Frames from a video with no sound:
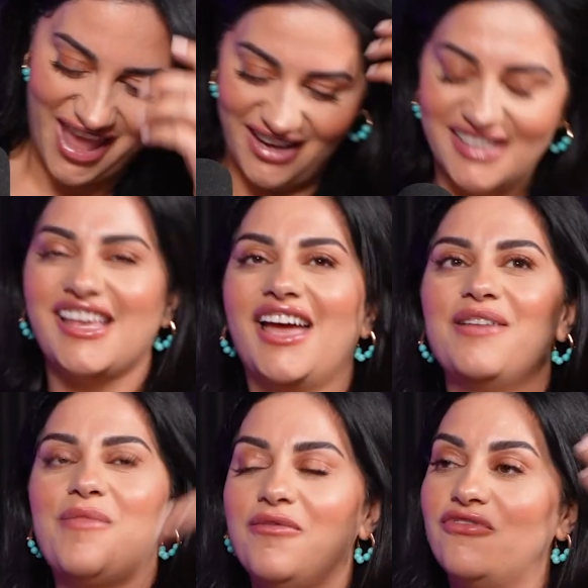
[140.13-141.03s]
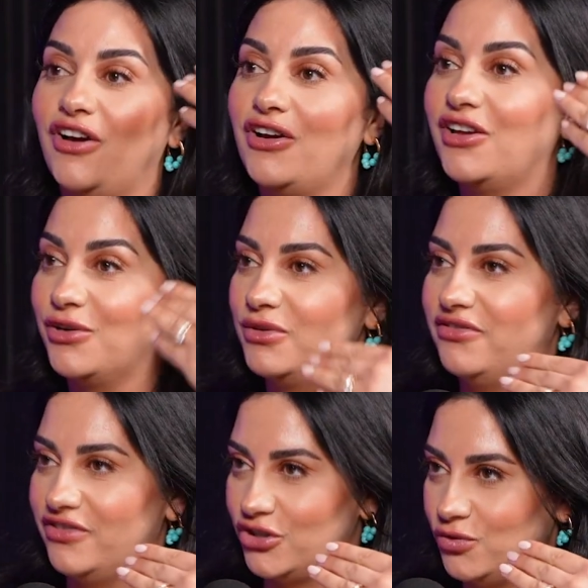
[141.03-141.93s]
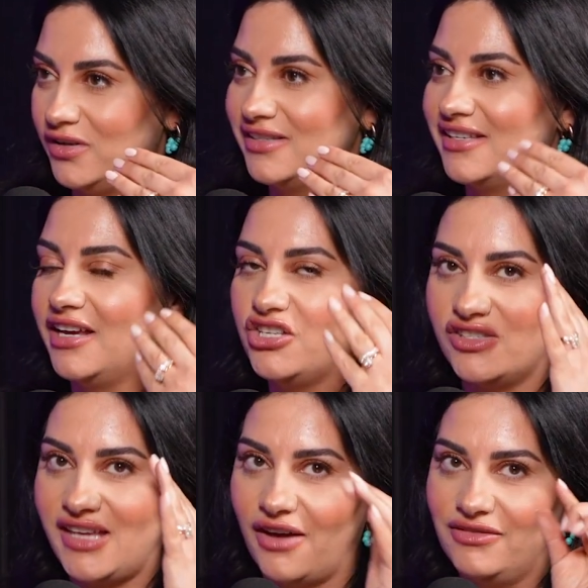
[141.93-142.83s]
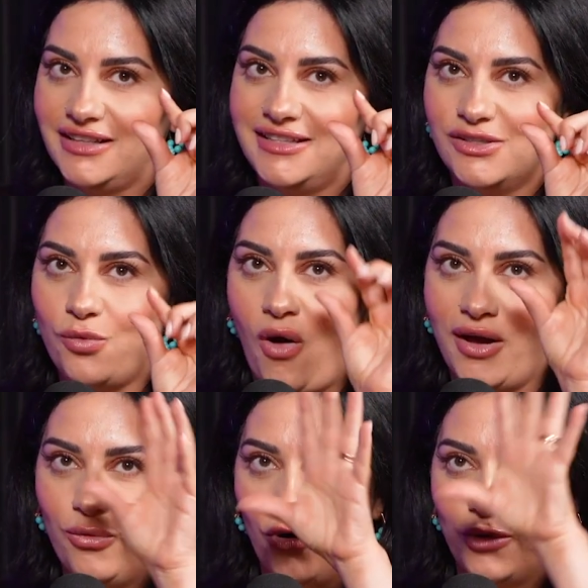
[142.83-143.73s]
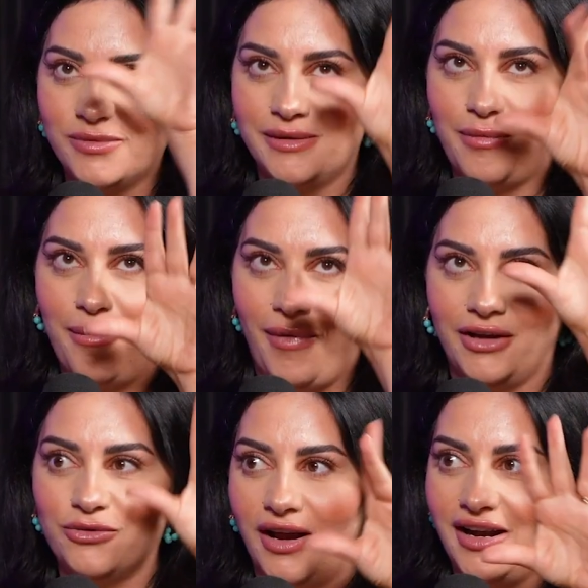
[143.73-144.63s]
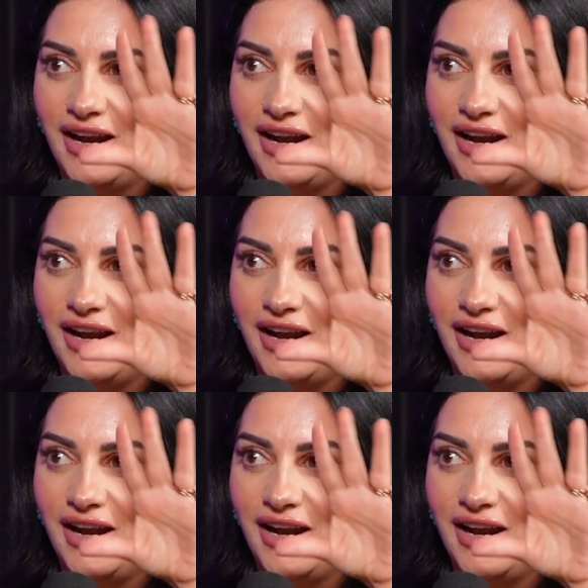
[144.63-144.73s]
because I'm very good with visuals and I just have like these white worms in my mind right